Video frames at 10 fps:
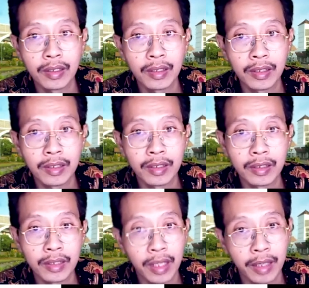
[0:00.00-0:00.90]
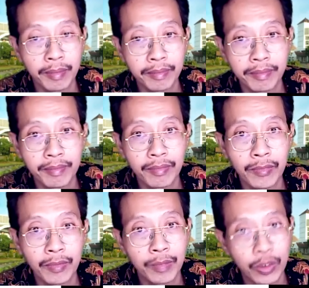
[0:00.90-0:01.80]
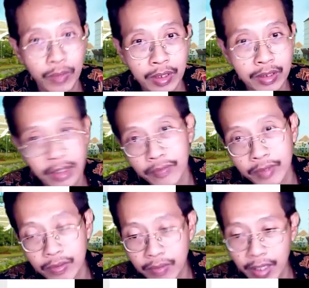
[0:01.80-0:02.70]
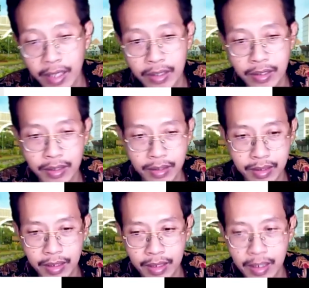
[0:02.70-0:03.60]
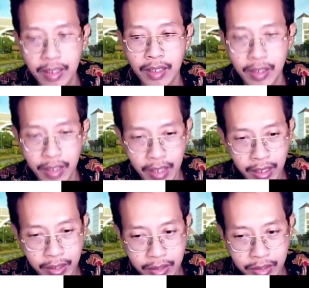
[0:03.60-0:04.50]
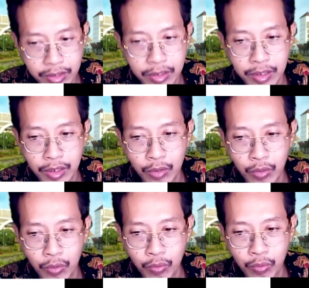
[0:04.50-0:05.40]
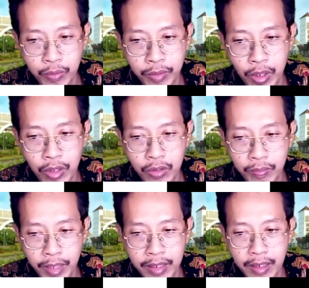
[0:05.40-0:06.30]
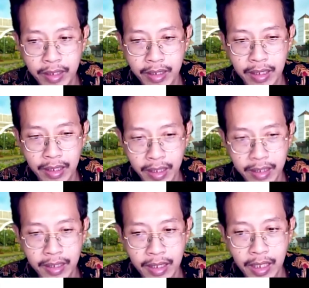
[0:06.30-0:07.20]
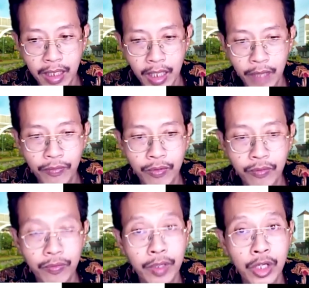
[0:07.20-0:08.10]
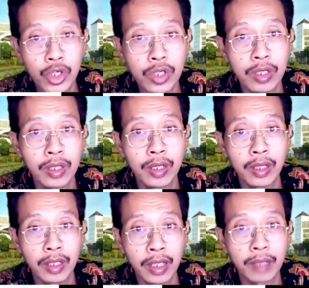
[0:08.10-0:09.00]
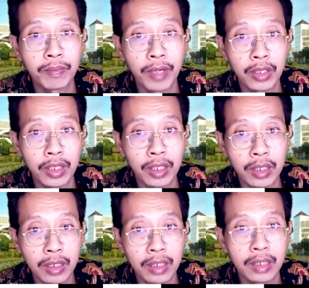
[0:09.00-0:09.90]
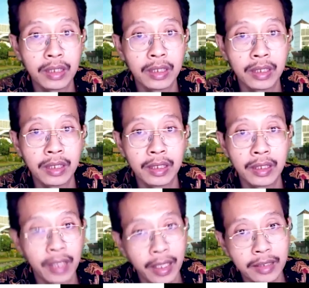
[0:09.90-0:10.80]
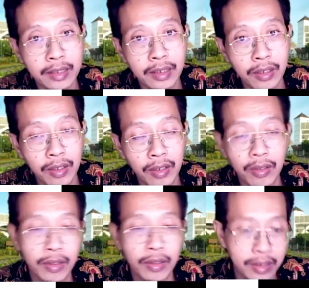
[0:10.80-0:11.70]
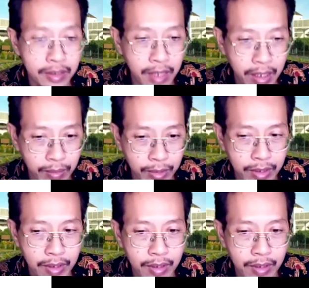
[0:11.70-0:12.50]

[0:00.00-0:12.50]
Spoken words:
time, between 7 to 8:30. The others would be automatically clicked if you finish that particular task or assignment.